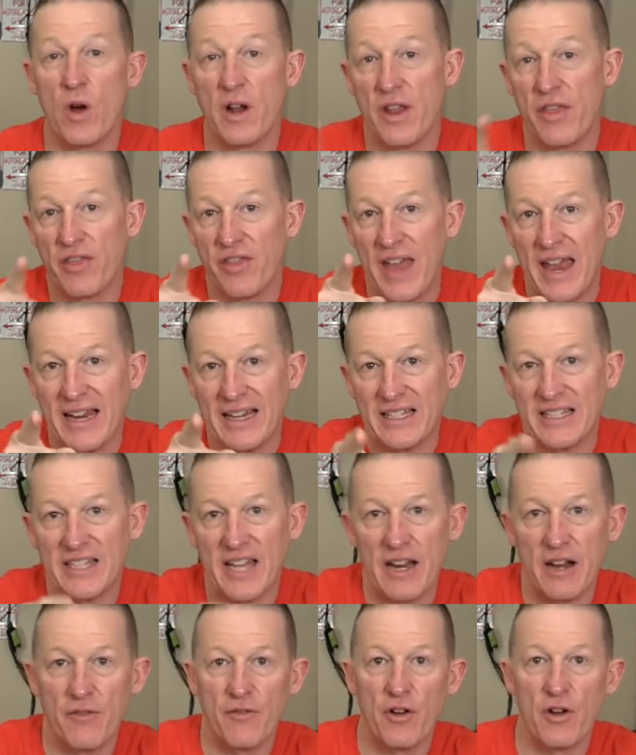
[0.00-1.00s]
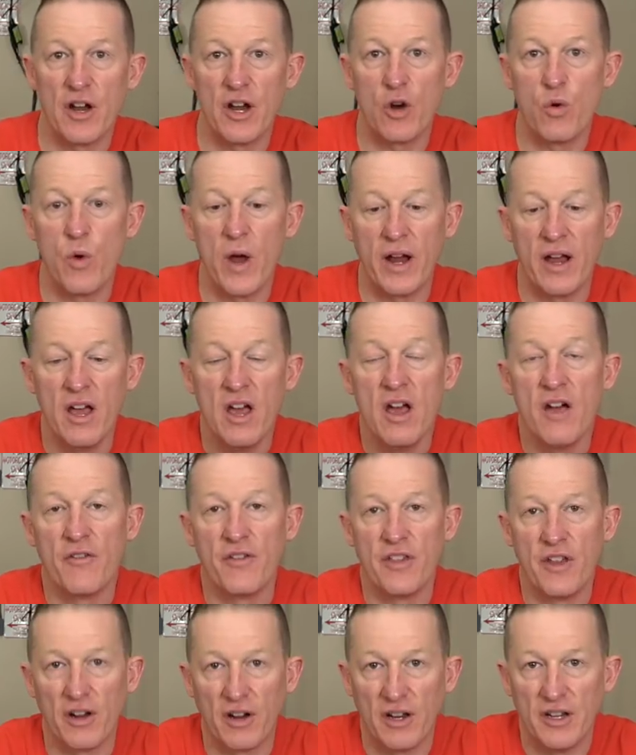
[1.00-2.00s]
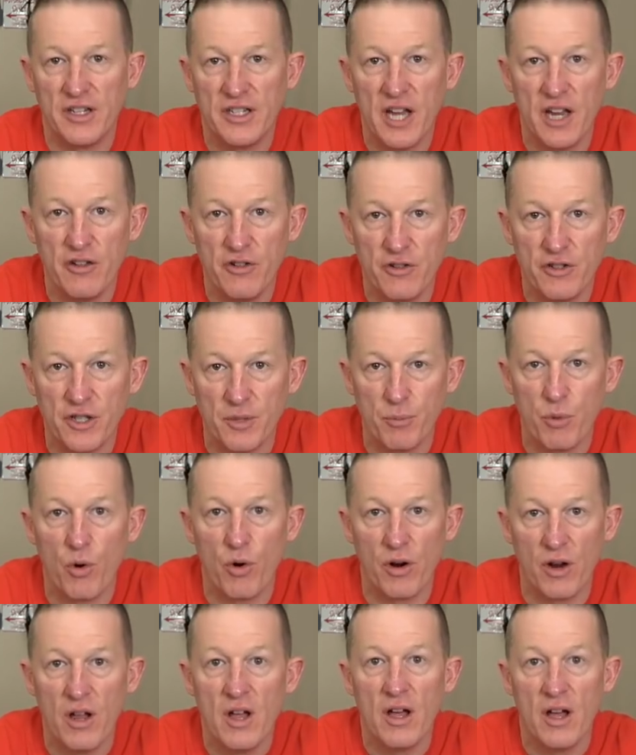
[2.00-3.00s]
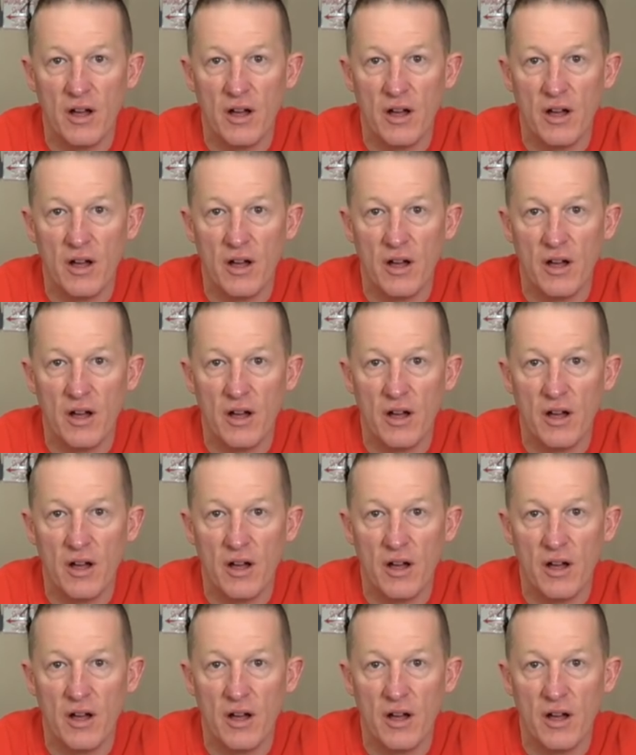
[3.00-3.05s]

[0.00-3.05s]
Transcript: Want to thank Sena very quick for their continued support